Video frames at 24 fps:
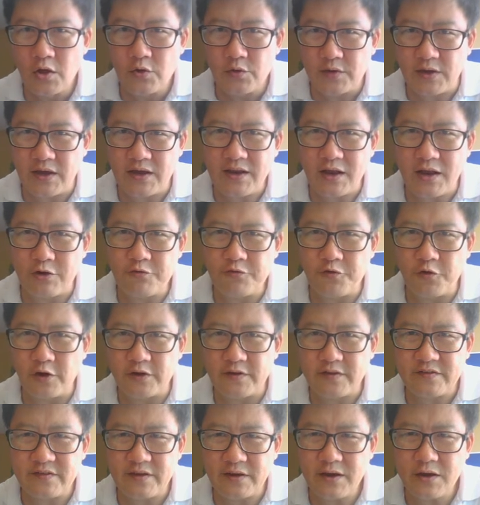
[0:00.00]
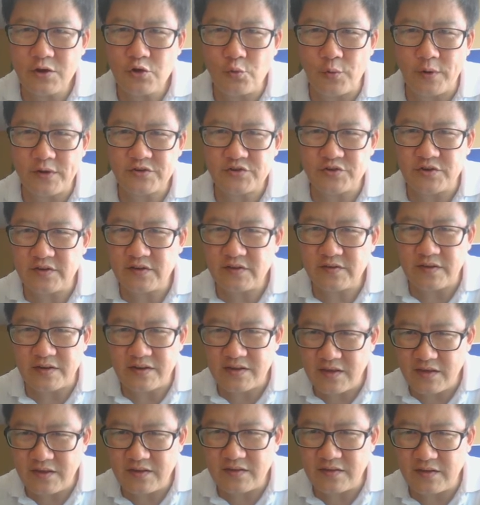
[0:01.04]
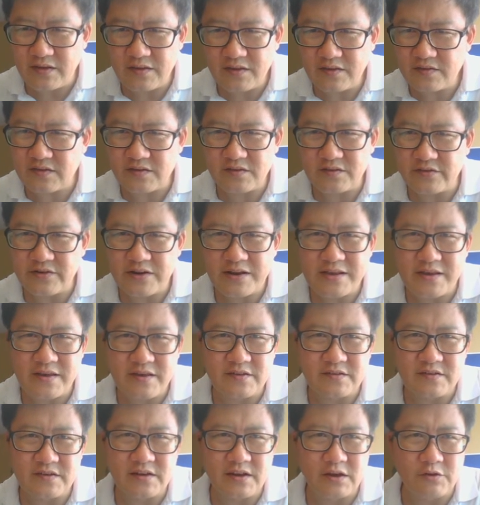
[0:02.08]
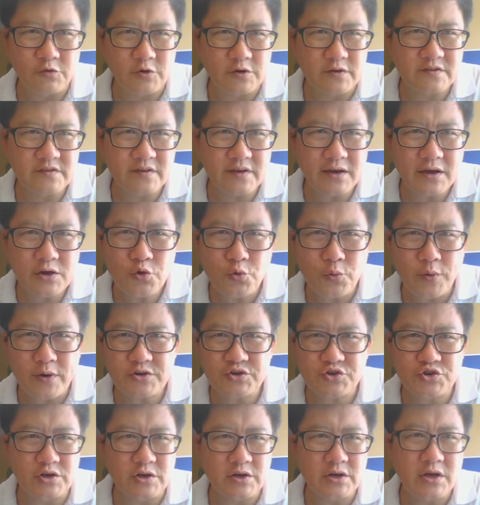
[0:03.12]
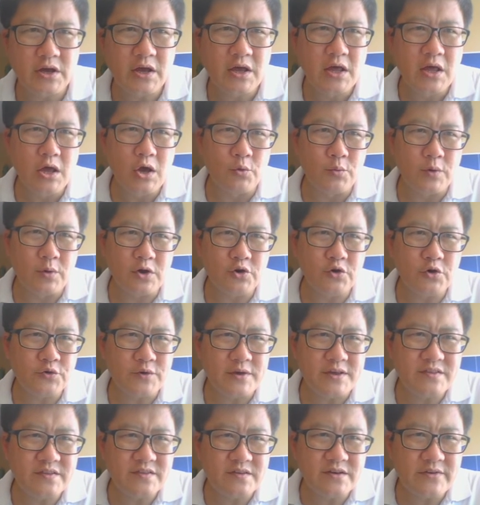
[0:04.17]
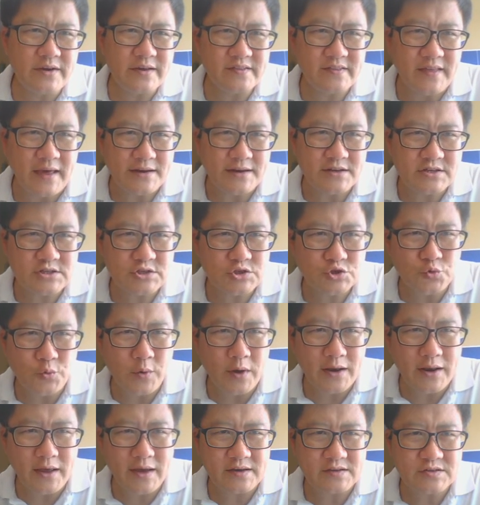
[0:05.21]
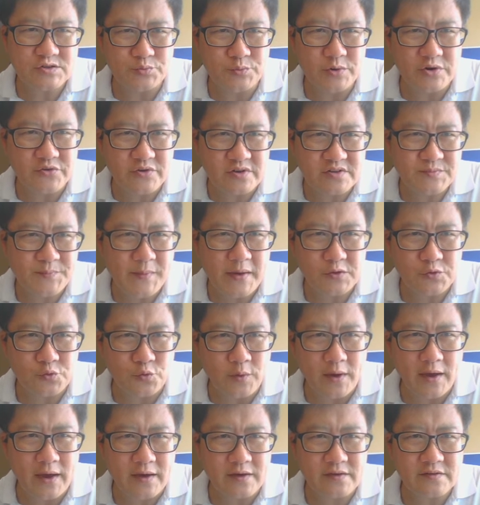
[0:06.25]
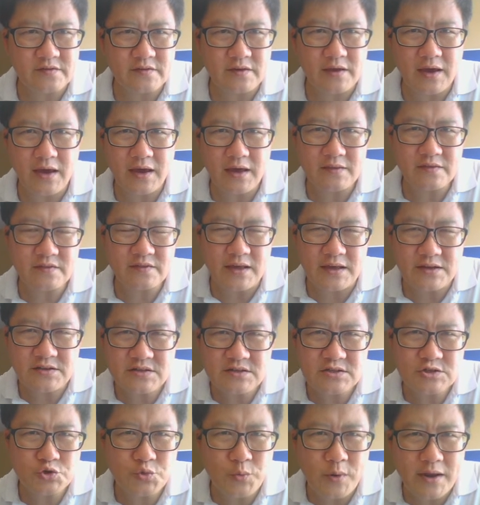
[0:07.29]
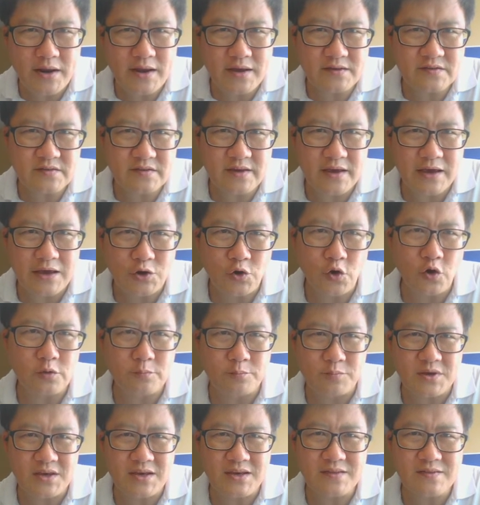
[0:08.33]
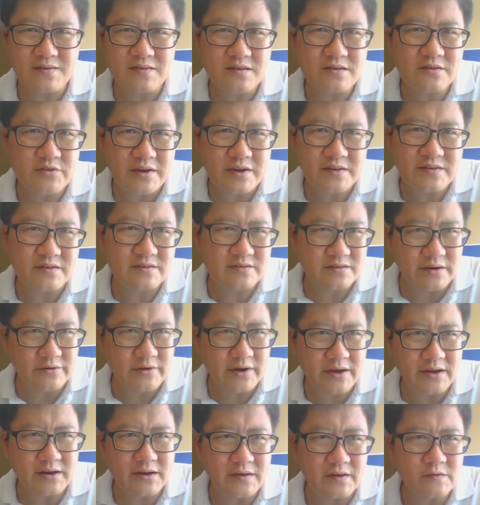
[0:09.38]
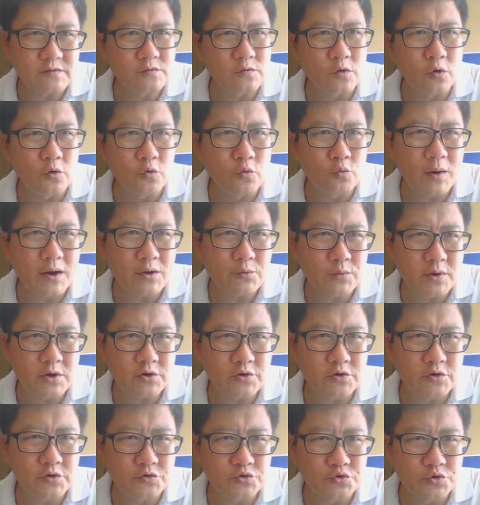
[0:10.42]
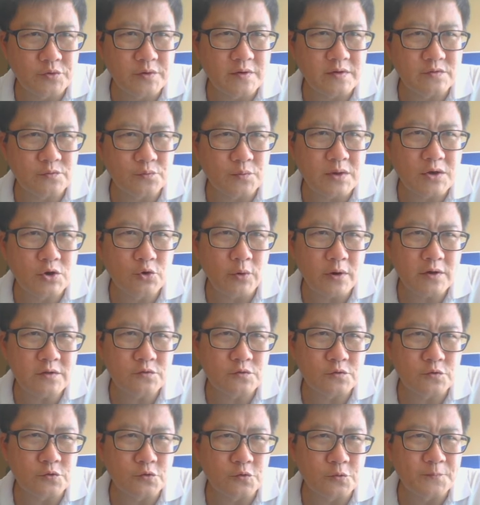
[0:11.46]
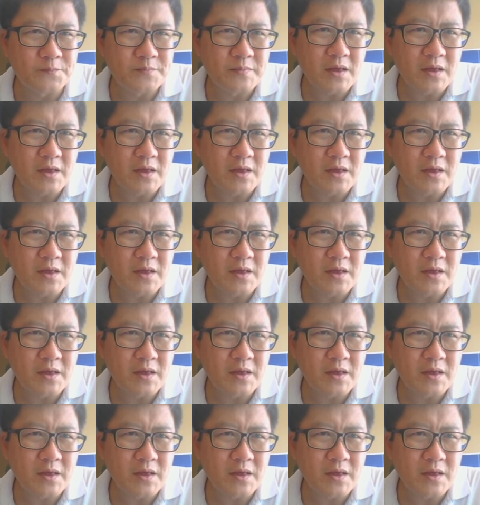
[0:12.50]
Okay, now for the second question, this is really easy. Now for the second question, we're going to integrate tangent squared x with respect to x, and tangent squared x cannot be integrated directly. So what we're going to do is we're going to